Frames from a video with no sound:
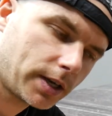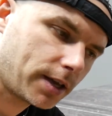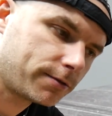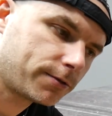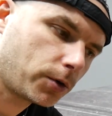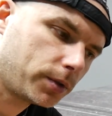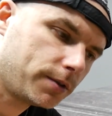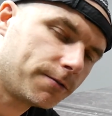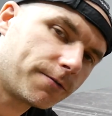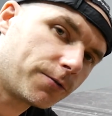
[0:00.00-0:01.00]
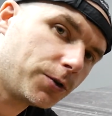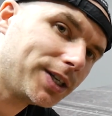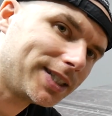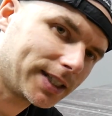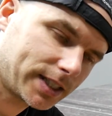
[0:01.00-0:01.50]
and for the
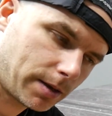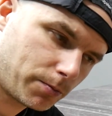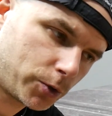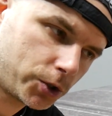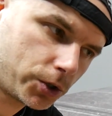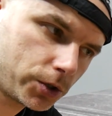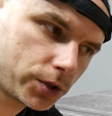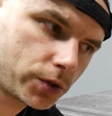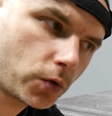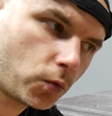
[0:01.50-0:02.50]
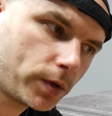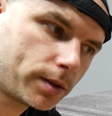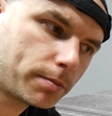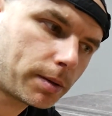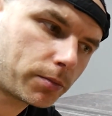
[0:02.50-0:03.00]
freezing temperatures with
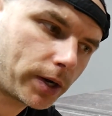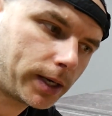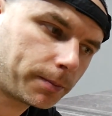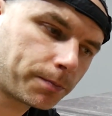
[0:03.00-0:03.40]
the membrane.